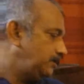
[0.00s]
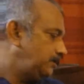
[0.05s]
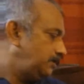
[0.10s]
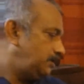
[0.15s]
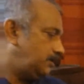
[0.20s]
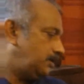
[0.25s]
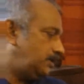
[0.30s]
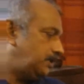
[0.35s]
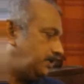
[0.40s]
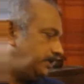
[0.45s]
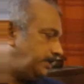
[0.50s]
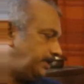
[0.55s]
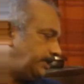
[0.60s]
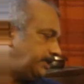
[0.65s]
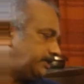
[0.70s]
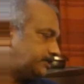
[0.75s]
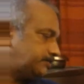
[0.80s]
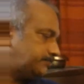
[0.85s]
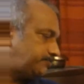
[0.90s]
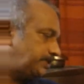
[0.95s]

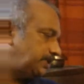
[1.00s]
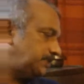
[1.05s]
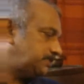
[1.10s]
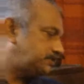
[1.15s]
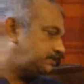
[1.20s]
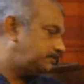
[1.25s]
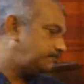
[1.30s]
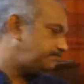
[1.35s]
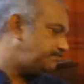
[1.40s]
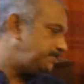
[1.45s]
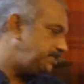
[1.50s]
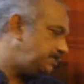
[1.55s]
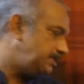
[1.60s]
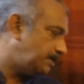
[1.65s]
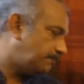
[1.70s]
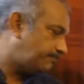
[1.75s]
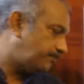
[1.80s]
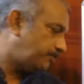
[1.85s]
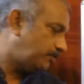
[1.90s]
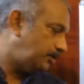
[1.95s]
x plus b
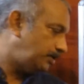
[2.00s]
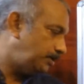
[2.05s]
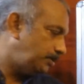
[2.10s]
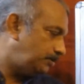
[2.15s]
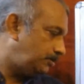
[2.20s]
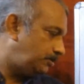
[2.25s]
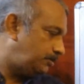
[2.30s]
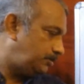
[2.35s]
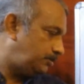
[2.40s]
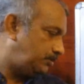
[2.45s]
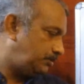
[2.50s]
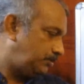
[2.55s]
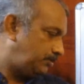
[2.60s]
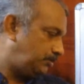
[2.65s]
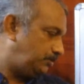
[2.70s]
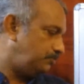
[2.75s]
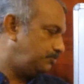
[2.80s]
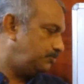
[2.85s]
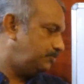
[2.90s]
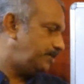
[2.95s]
upon
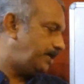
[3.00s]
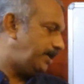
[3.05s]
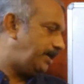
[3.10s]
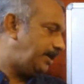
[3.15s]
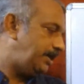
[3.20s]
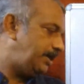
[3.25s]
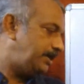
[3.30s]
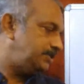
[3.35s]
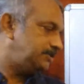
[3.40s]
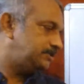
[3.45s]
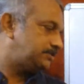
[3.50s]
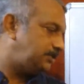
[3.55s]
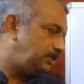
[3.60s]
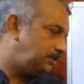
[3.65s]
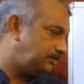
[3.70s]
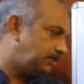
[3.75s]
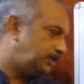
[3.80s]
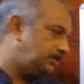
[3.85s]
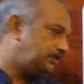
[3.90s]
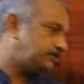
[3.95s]
2a is
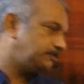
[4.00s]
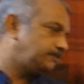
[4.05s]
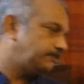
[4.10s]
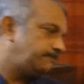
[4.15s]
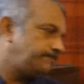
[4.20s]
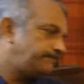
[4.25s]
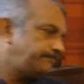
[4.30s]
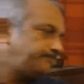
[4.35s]
equal to